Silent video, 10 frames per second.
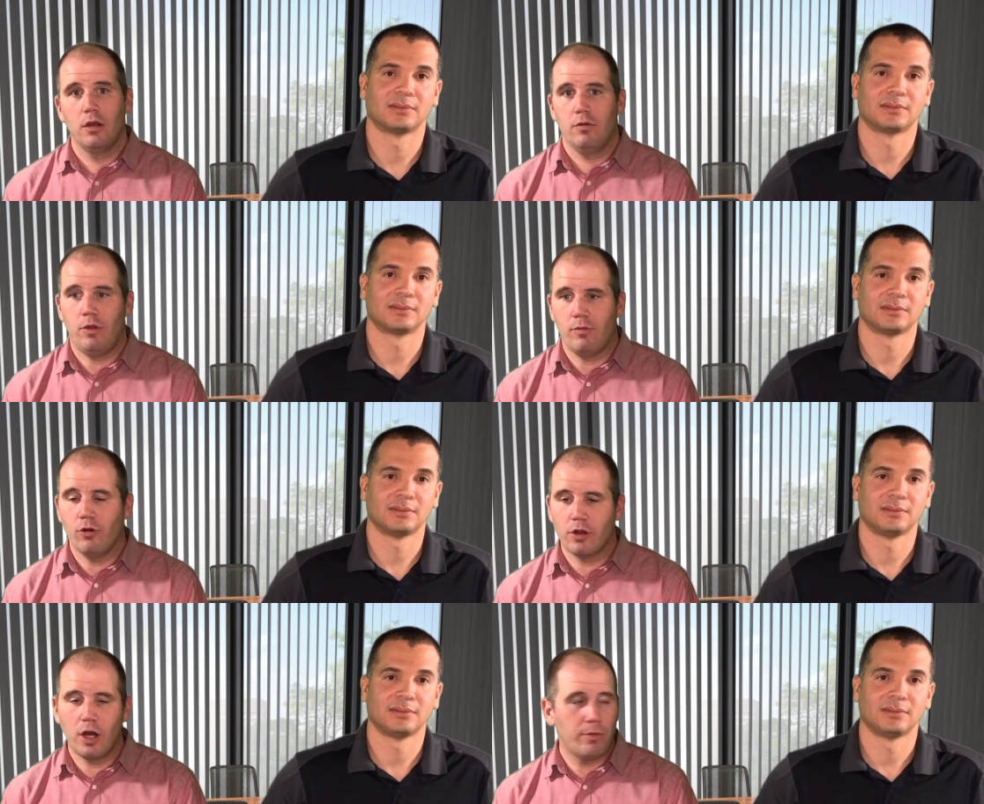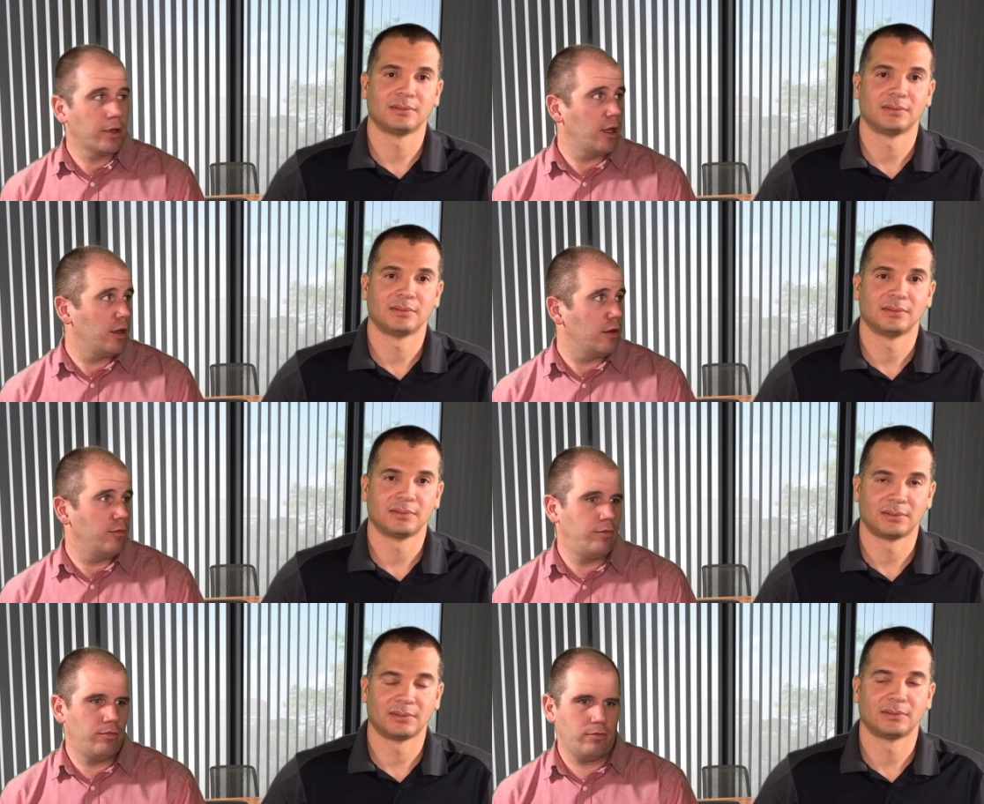Speaker 1: like more complicated
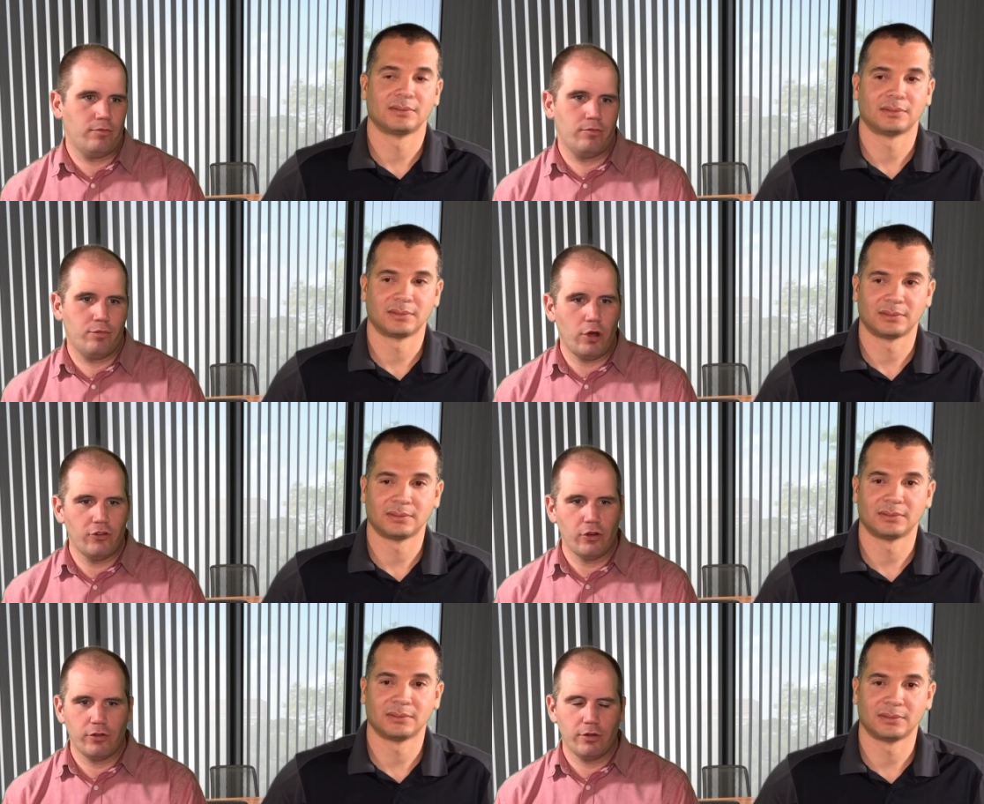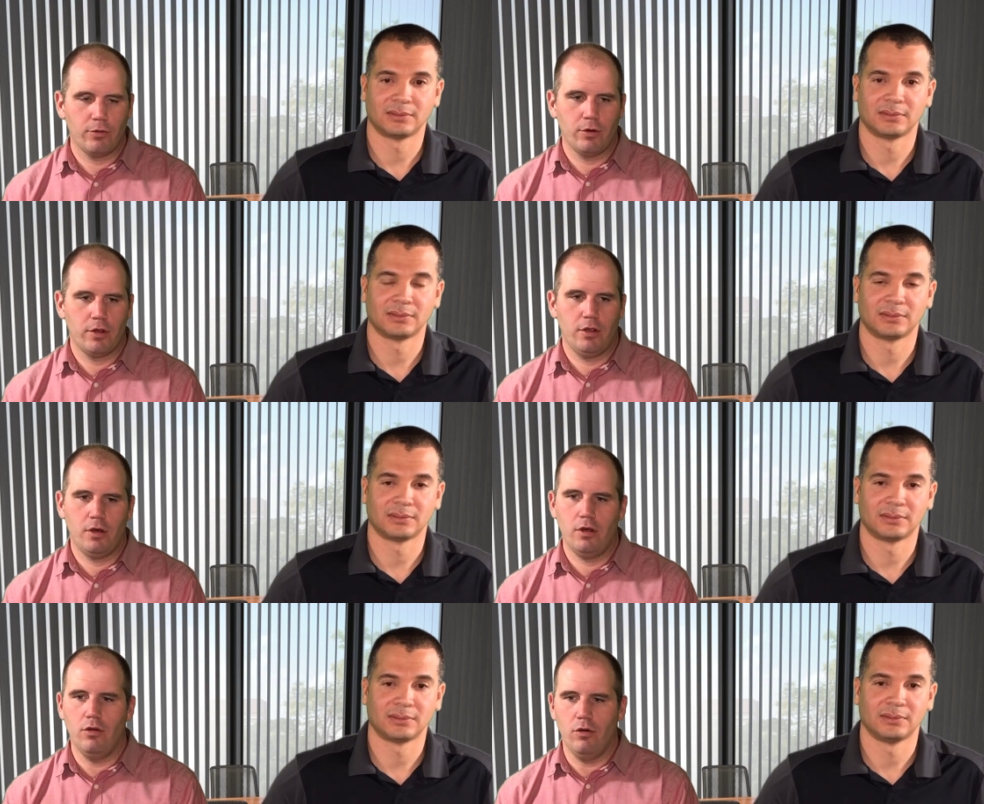projects that they're working
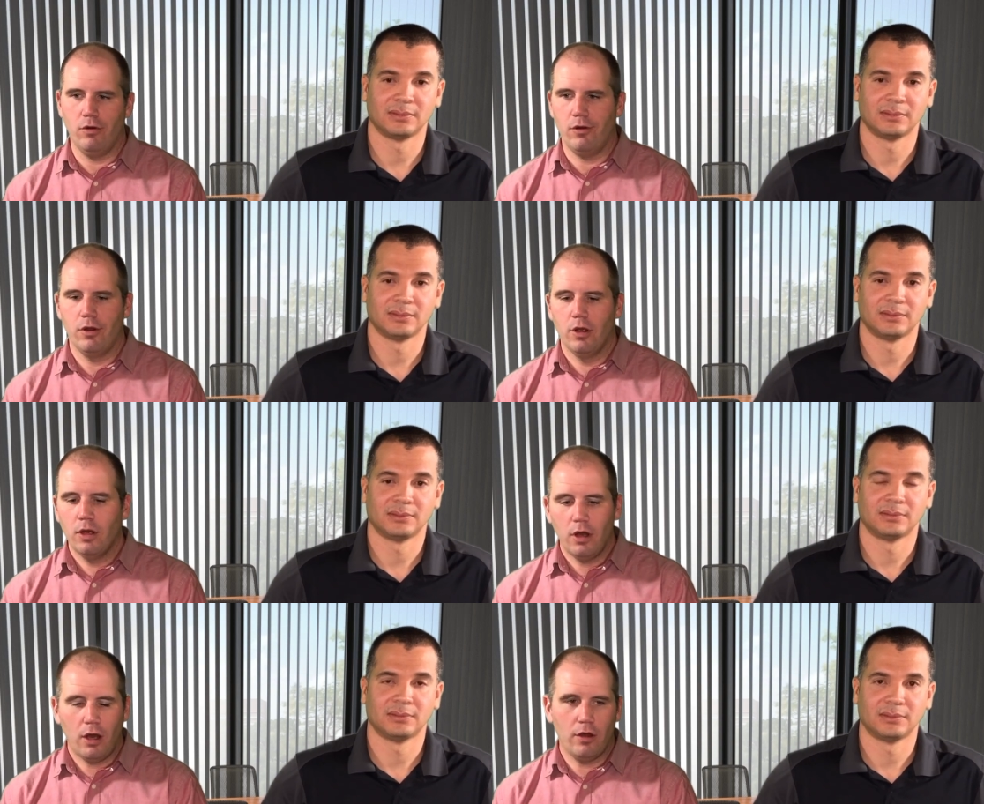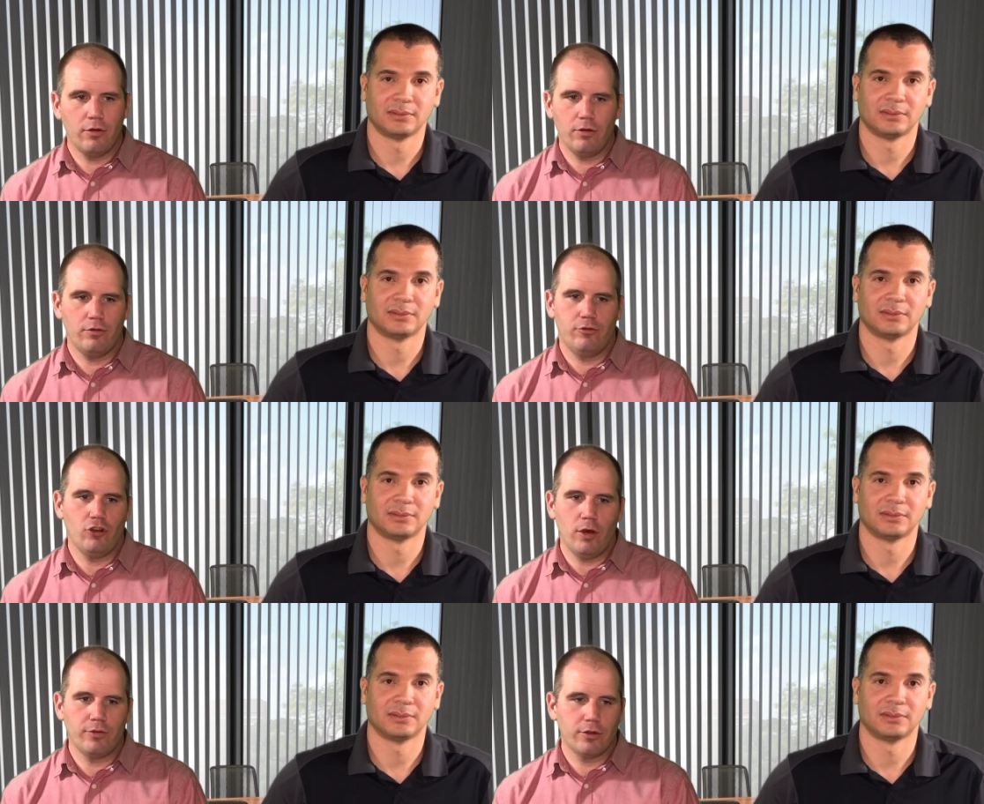on or other
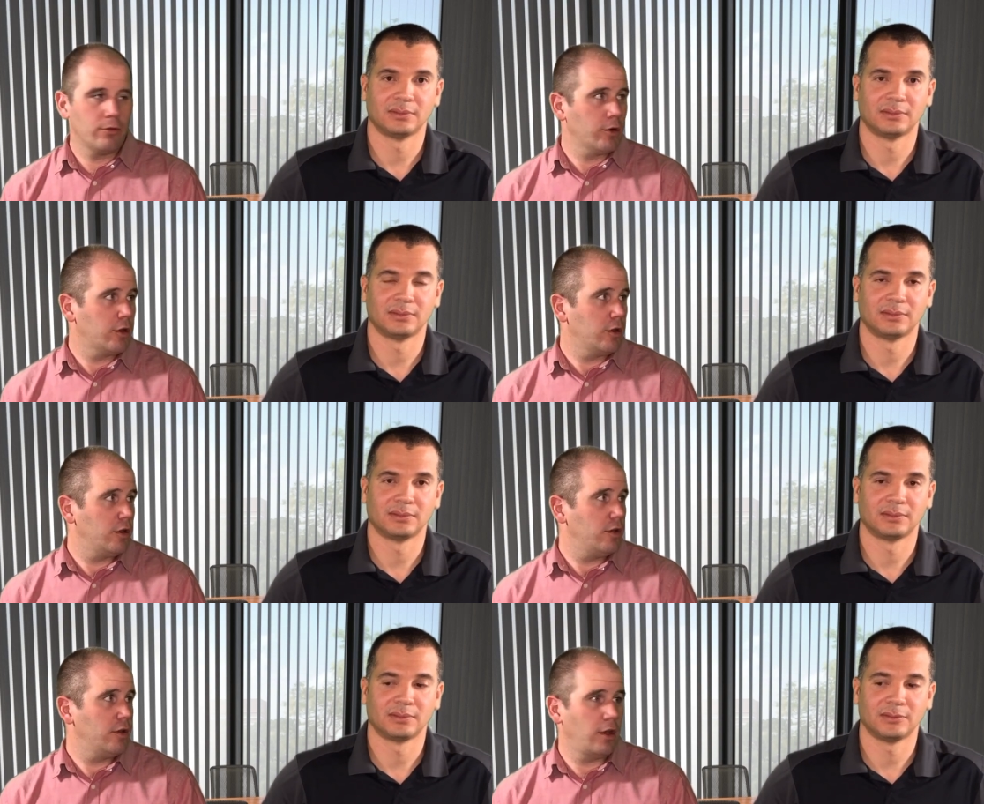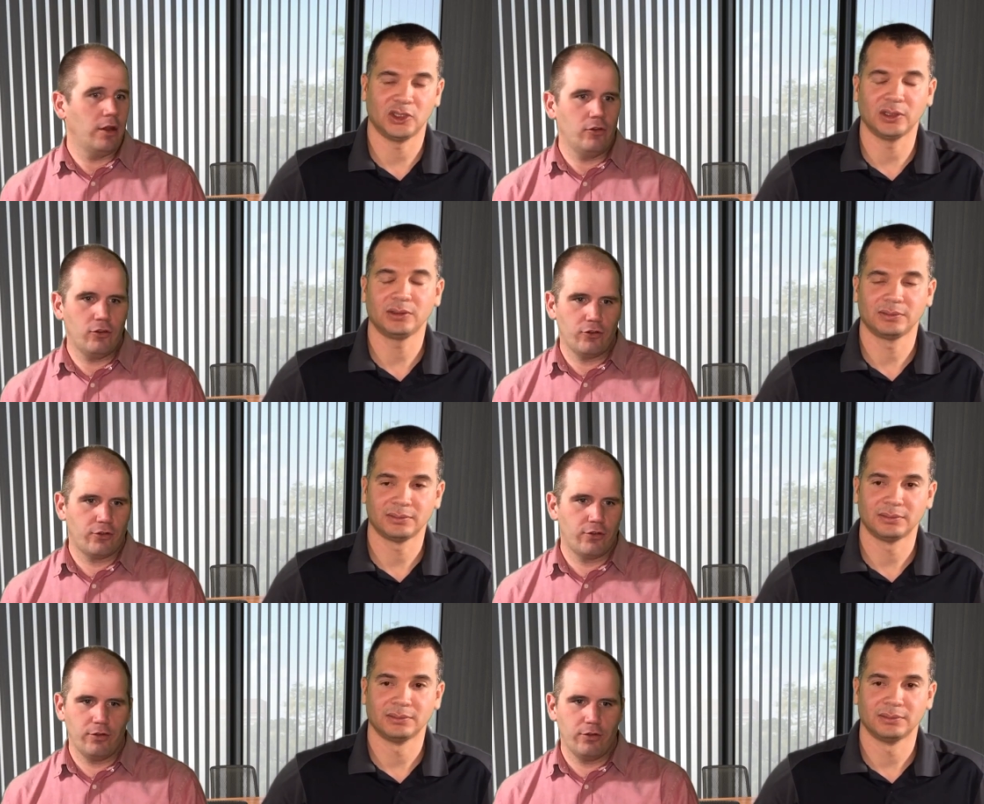jobs that they're working on, and sure. just